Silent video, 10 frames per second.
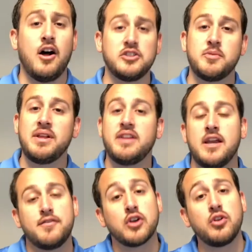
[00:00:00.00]
Ultimately,
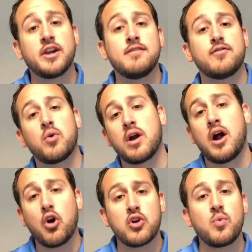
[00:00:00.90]
if you're looking for
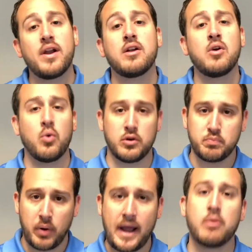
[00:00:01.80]
hardware
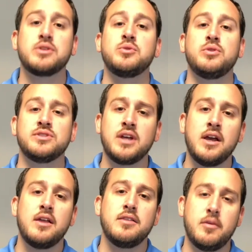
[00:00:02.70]
or power tools,
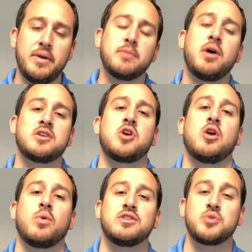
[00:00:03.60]
the big box
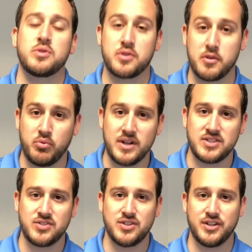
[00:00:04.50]
hardware stores are the
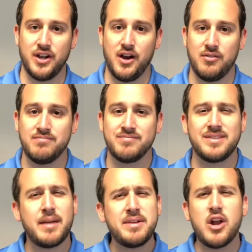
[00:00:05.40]
places to go.
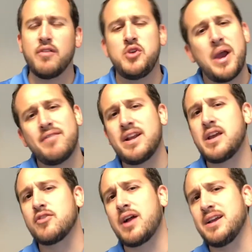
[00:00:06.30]
Let me know if you have any
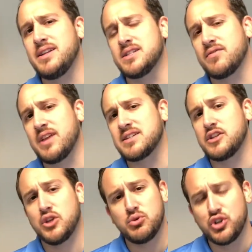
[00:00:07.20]
other ideas of things
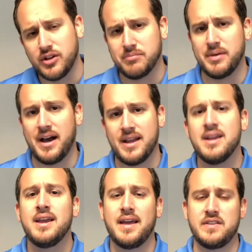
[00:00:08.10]
that you shouldn't buy
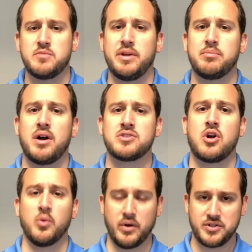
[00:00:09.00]
at these big box
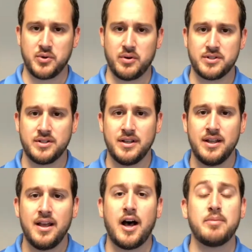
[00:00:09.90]
hardware stores.
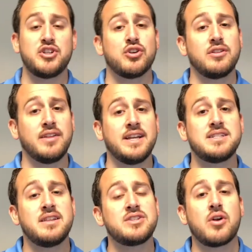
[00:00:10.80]
I'll be sure to link
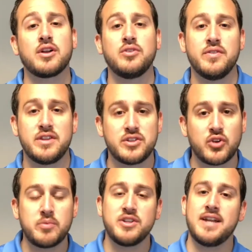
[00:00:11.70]
to this article in the
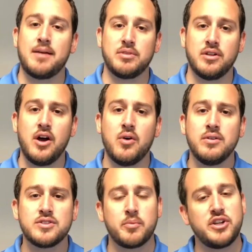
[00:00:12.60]
description down
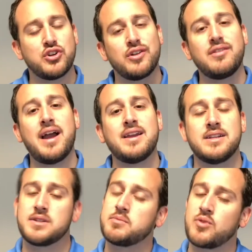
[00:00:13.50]
below, so be sure to like
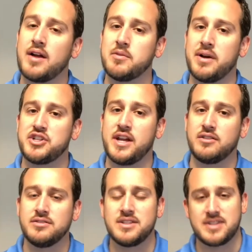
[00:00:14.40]
and subscribe to my
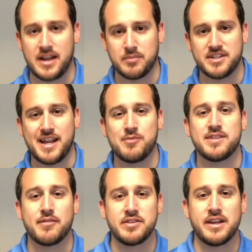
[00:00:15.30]
channel to stay up to date
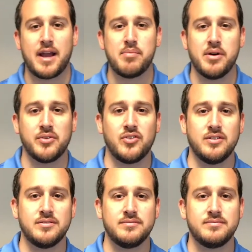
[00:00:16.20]
with everything I post.